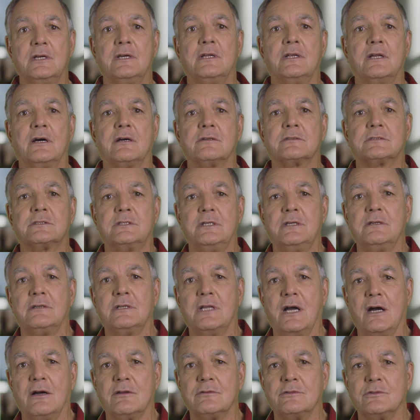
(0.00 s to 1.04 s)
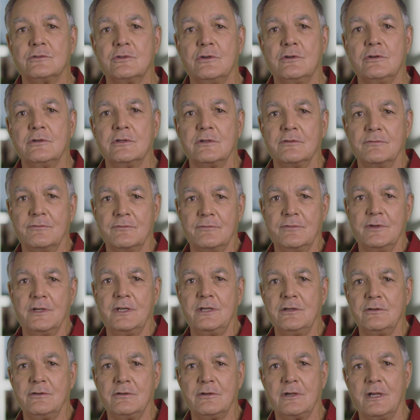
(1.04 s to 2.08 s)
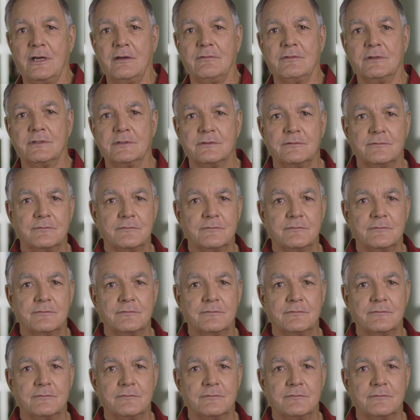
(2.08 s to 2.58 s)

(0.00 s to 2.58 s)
and I'll see you down the road in video 11.